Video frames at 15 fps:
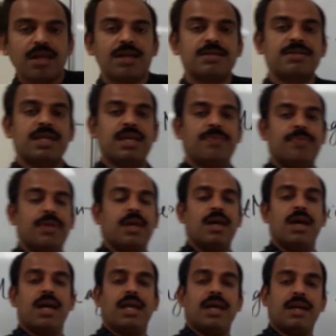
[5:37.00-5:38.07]

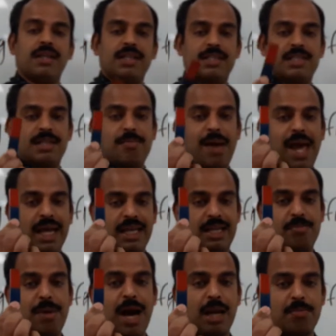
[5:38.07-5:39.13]
See, here this is a
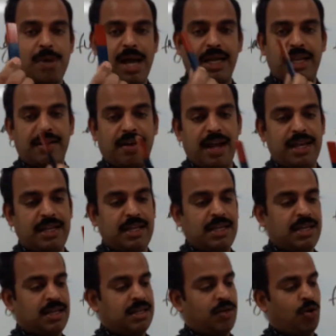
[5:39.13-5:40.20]
magnet, bar magnet,
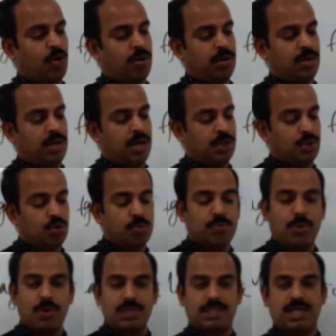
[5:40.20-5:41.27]
right? No, two
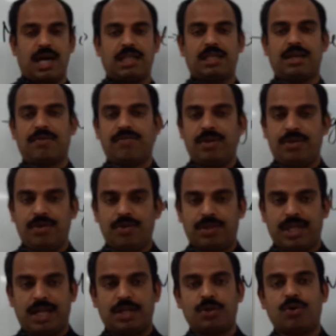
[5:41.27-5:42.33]
poles are there, you know
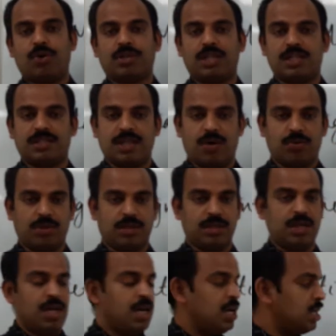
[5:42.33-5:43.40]
that, north and south.